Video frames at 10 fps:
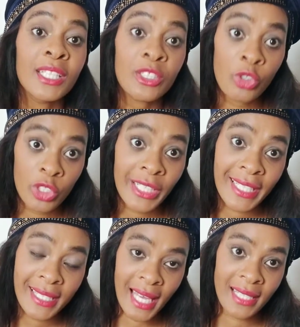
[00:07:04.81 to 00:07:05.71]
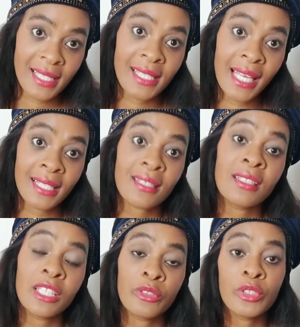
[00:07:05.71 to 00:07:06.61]
your kids' assets until
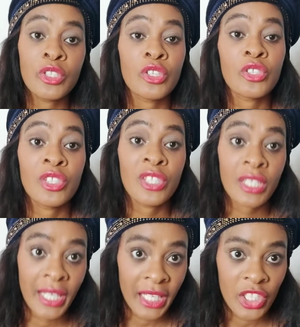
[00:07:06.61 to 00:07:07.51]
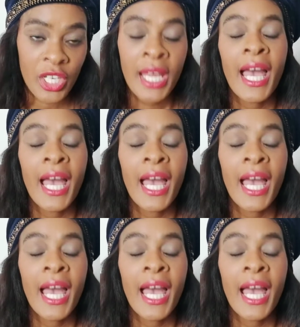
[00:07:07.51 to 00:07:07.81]
they reach a certain age.